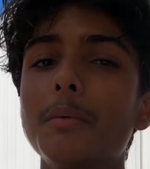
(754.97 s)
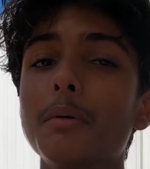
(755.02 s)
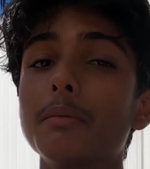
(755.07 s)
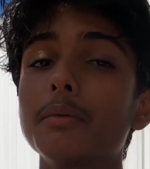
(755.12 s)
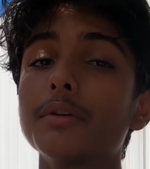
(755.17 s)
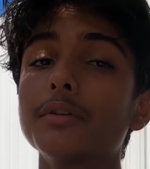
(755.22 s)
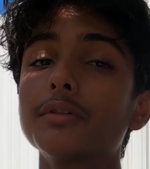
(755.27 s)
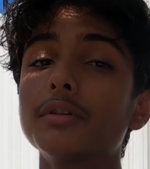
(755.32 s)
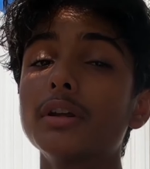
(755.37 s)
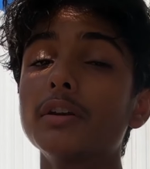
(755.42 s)

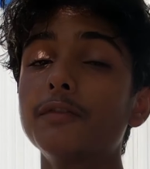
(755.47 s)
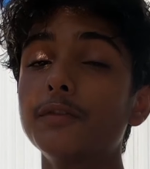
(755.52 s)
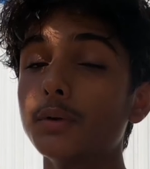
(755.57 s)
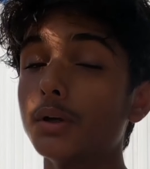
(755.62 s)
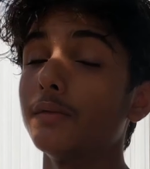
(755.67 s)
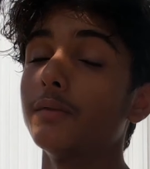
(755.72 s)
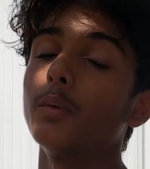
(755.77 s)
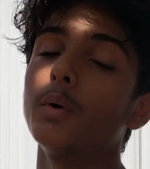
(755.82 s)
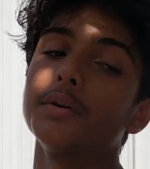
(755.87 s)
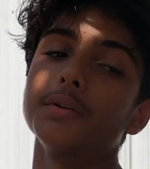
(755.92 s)
remember this if
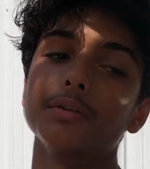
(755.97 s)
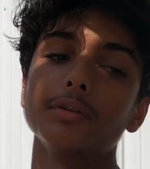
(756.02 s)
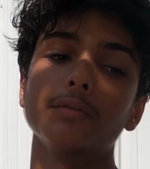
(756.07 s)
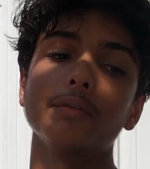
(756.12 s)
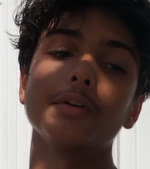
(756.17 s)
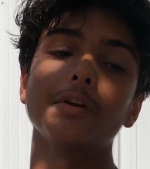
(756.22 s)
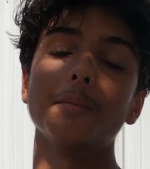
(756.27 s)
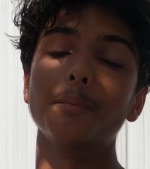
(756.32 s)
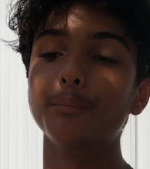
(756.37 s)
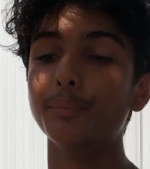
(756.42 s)
you ever watch this
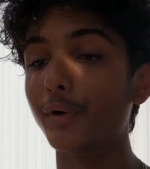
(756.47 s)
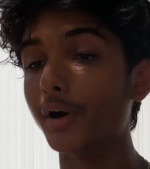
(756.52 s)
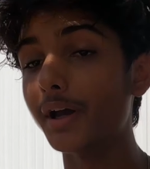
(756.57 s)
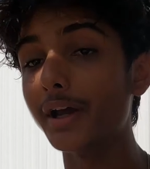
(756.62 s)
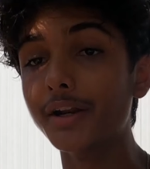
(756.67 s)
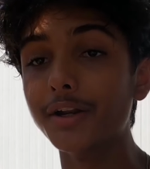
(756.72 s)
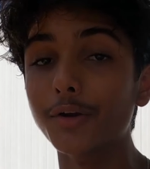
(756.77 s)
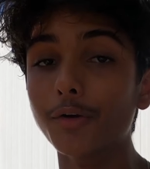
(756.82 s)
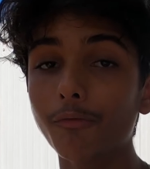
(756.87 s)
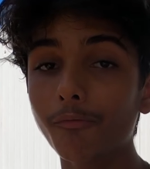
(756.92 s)
video. But
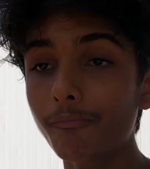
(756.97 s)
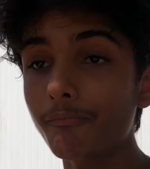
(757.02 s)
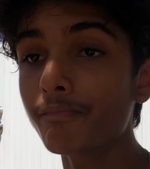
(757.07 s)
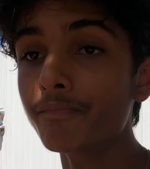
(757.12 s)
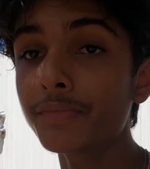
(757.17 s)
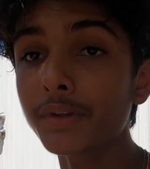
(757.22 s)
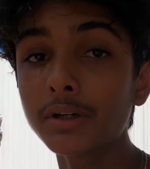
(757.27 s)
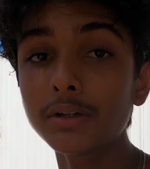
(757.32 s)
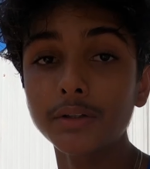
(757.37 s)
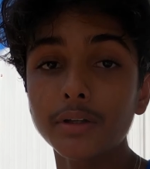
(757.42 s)
anyhow,
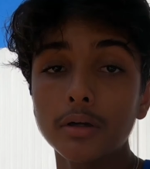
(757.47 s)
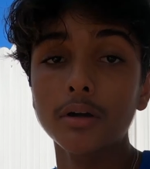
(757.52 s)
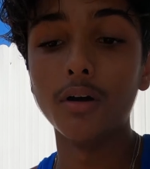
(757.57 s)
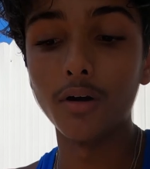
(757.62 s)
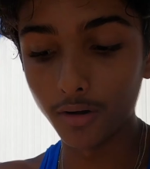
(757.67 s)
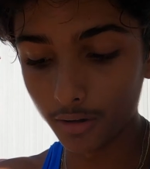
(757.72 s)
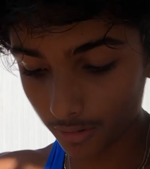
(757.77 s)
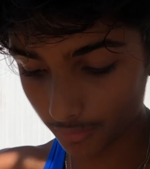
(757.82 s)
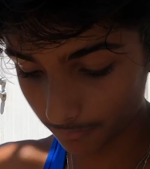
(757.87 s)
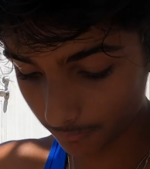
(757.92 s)

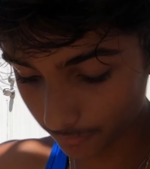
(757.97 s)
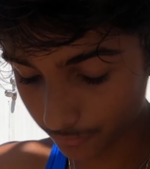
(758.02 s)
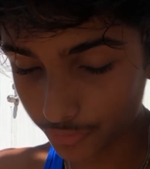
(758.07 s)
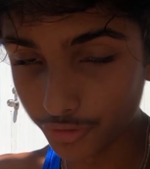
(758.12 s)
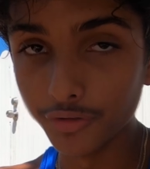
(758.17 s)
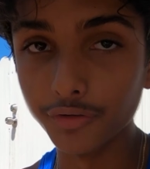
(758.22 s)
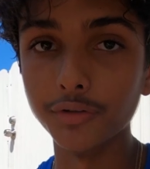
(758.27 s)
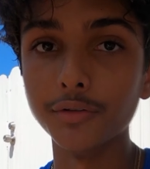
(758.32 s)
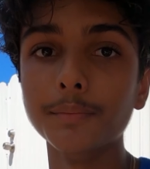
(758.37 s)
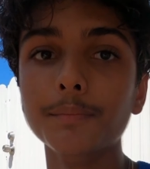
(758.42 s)

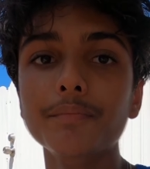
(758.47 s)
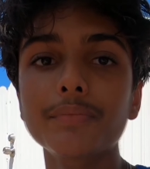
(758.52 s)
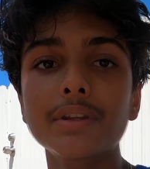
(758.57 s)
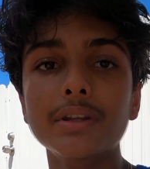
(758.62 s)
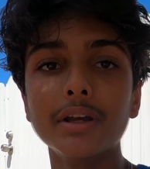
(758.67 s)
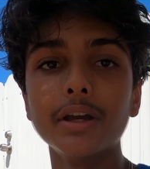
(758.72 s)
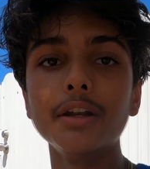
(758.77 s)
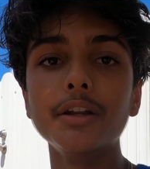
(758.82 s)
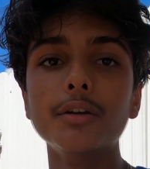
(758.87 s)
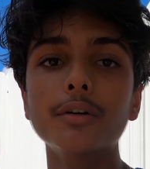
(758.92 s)
Jesus.
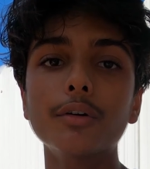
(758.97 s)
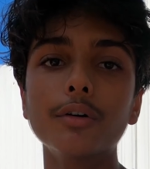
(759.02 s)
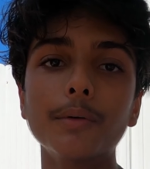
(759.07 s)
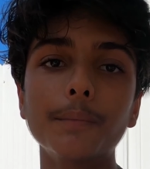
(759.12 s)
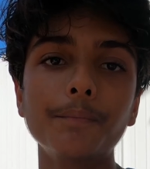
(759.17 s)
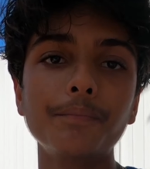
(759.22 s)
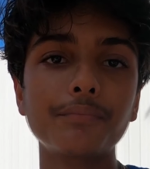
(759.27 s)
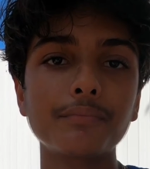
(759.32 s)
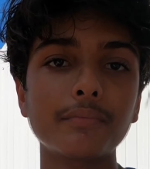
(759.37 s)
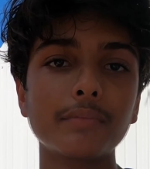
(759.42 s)

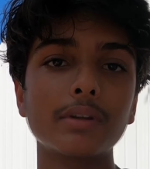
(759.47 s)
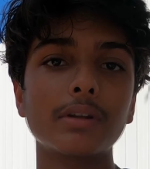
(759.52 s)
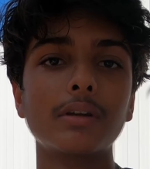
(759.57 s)
Anywho,